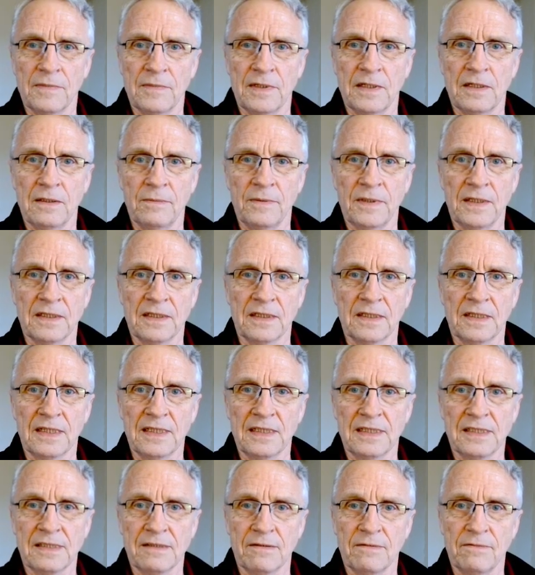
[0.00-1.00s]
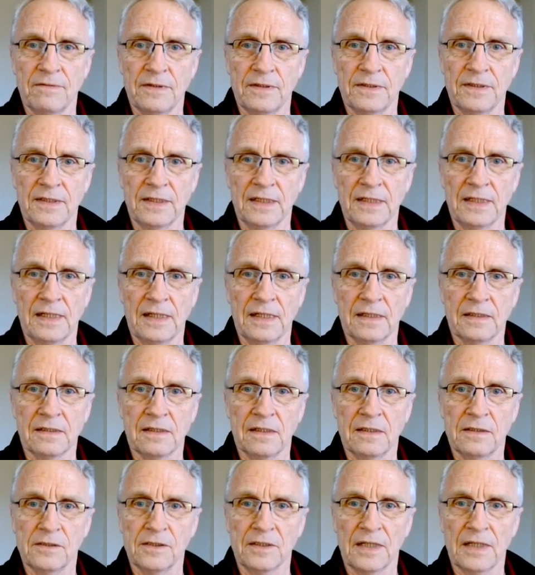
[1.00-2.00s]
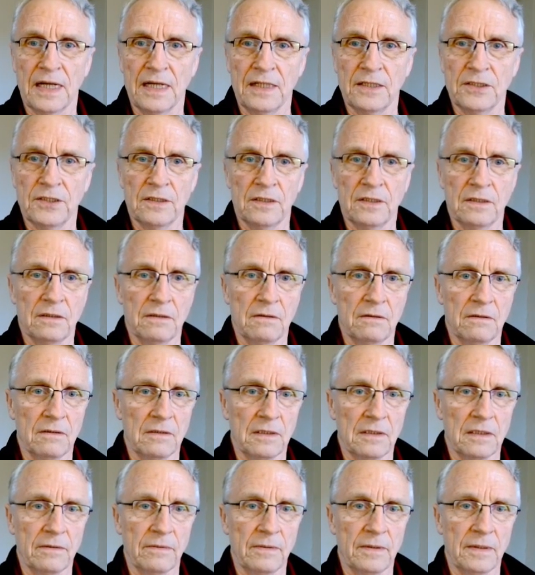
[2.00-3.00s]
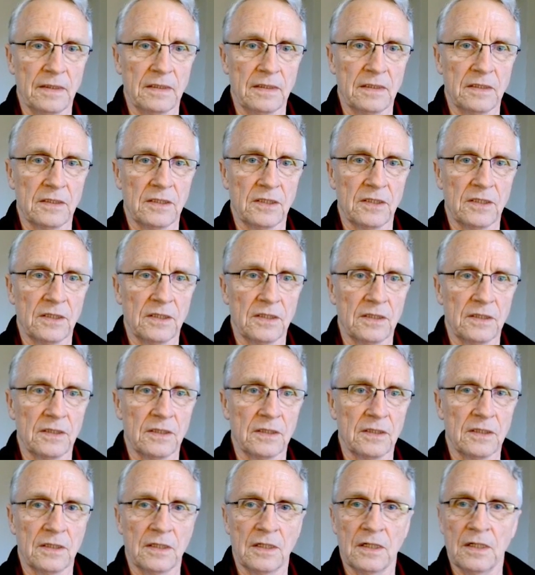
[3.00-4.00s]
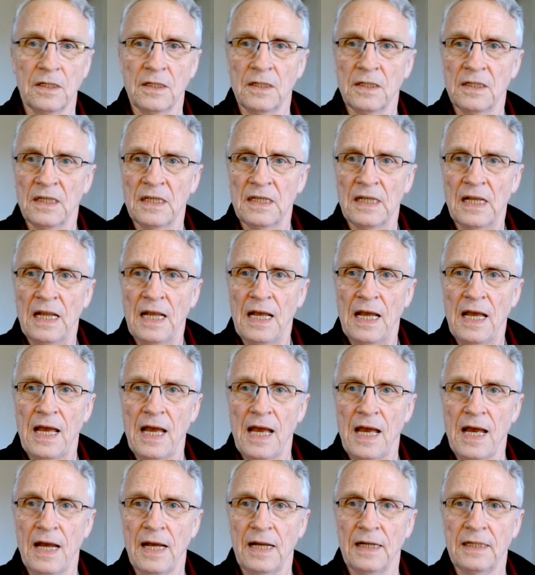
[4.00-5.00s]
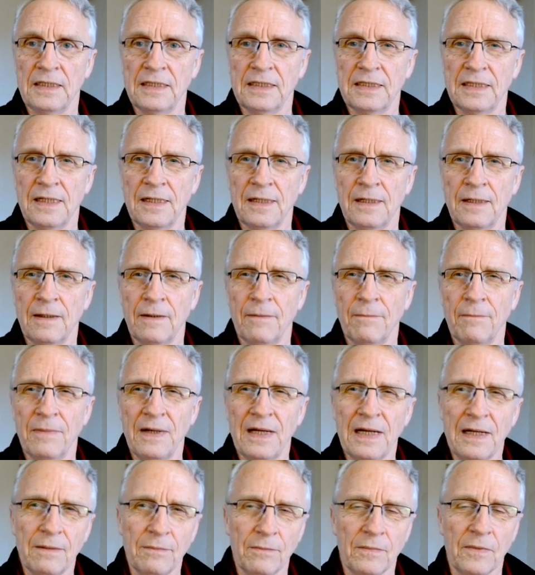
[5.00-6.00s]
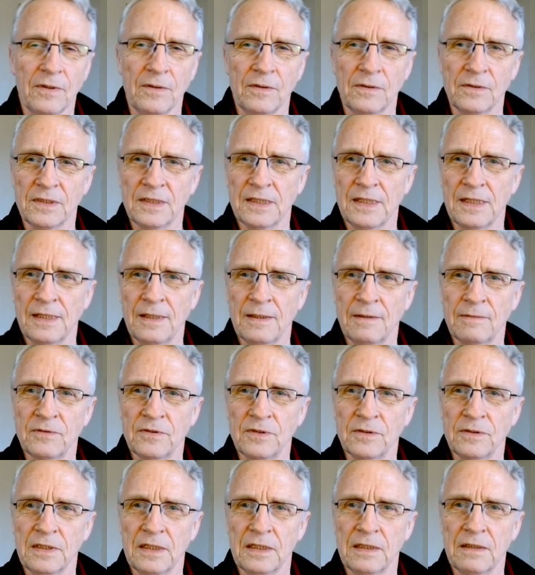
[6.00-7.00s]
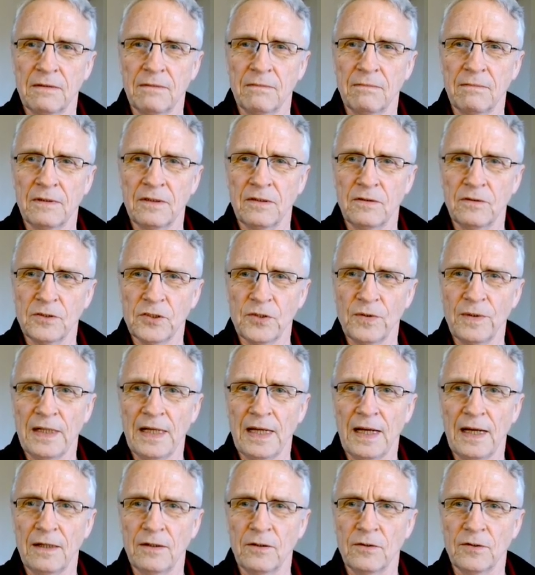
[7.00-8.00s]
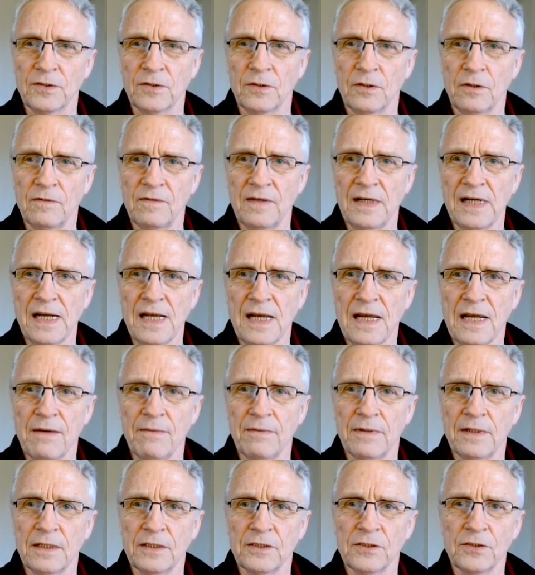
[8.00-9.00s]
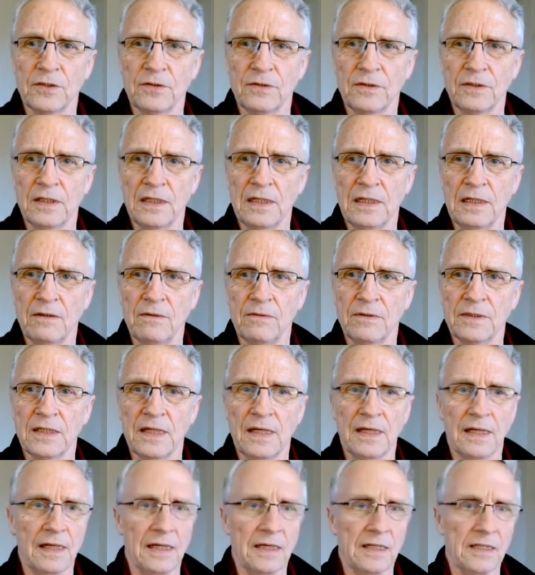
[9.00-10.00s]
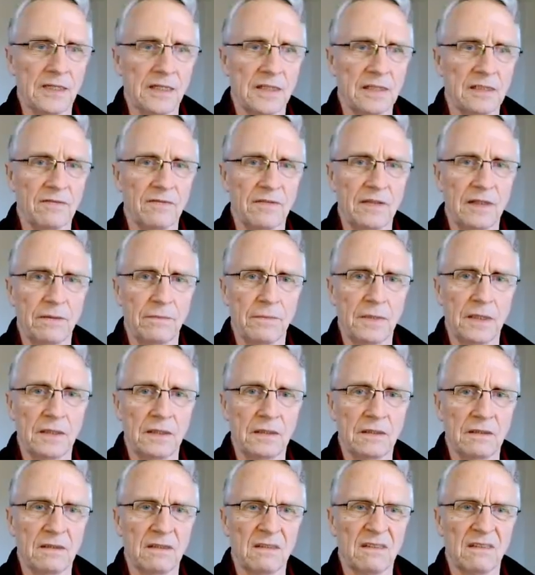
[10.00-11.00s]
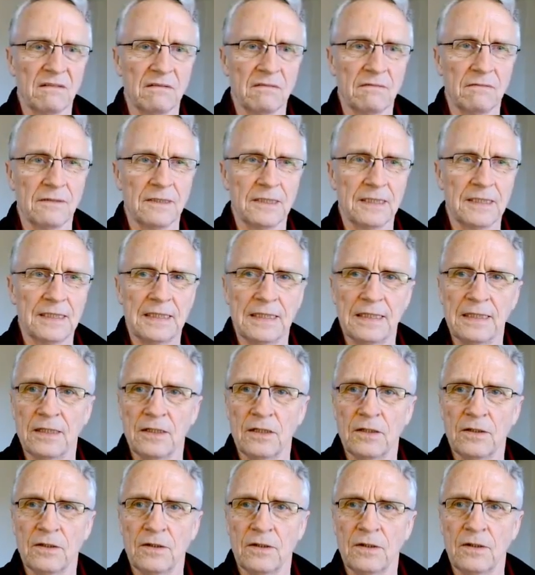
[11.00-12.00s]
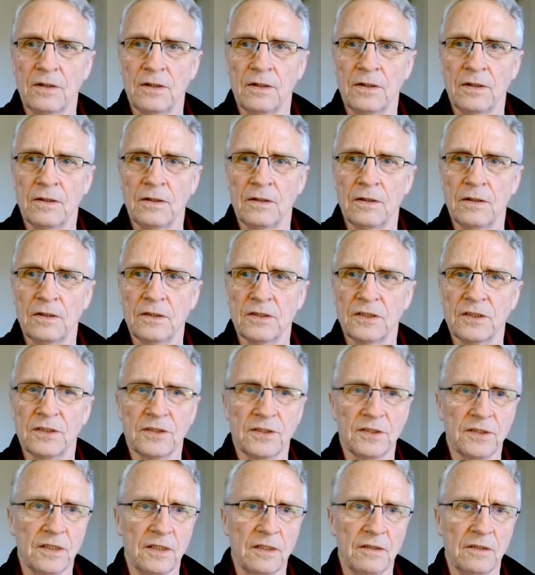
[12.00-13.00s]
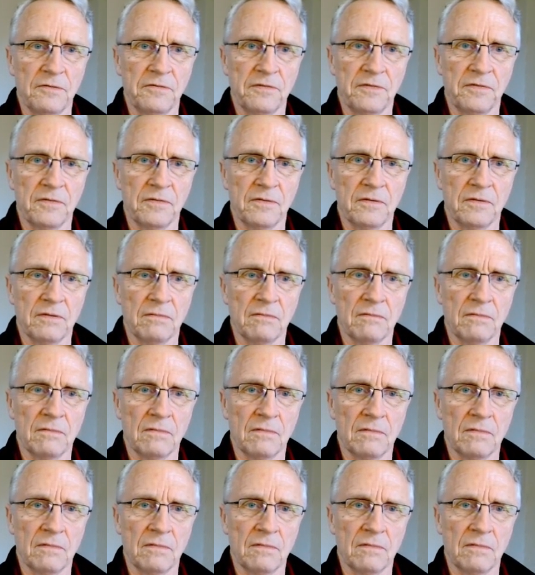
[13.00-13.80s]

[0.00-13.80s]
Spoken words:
maybe increase the vertical exaggeration a bit, and blend mode. So usually I use overlay, but I show you here what HSV means, or soft.